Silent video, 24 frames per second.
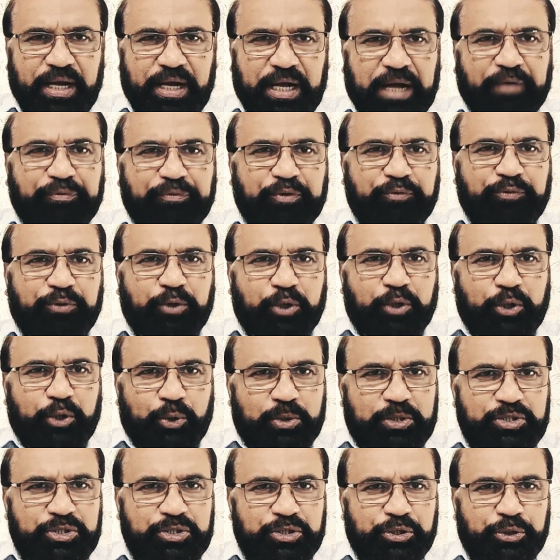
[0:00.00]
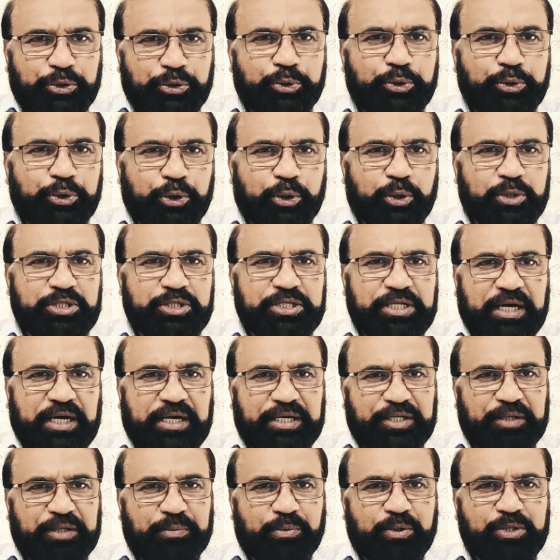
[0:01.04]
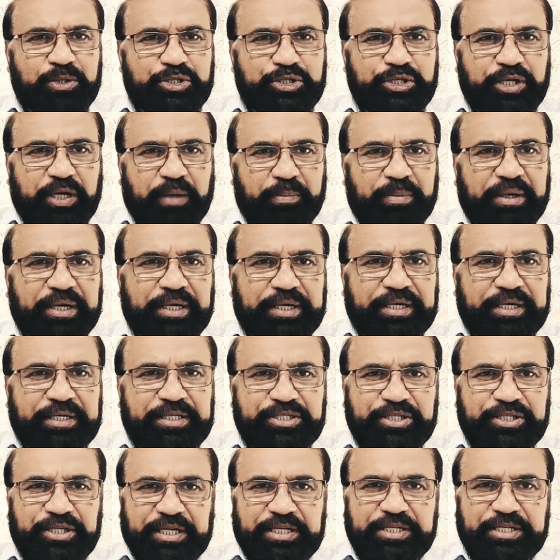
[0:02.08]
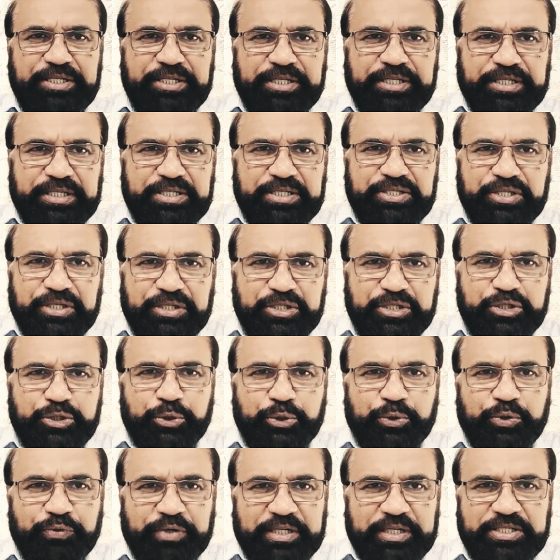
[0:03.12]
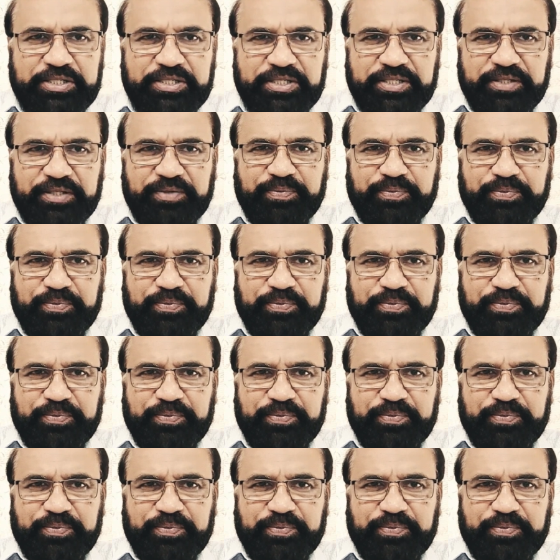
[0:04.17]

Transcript: After photons, neutrinos are the most abundant entities in this universe.